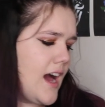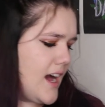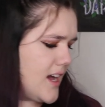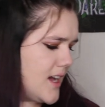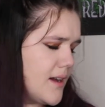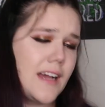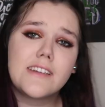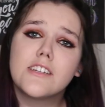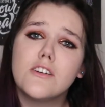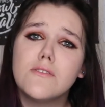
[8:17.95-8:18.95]
I'm
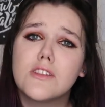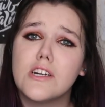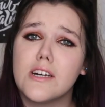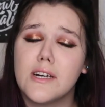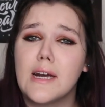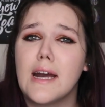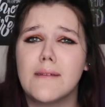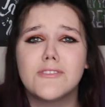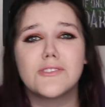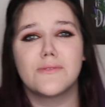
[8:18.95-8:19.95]
gonna go with
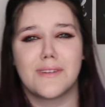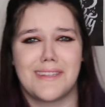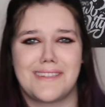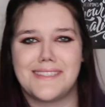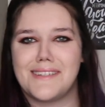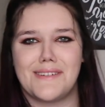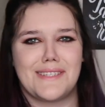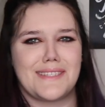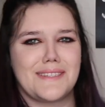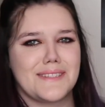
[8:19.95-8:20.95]
I'm just doing like
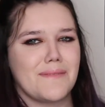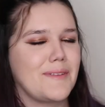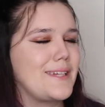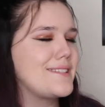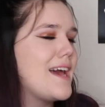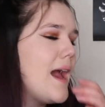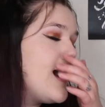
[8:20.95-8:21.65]
series on some of these.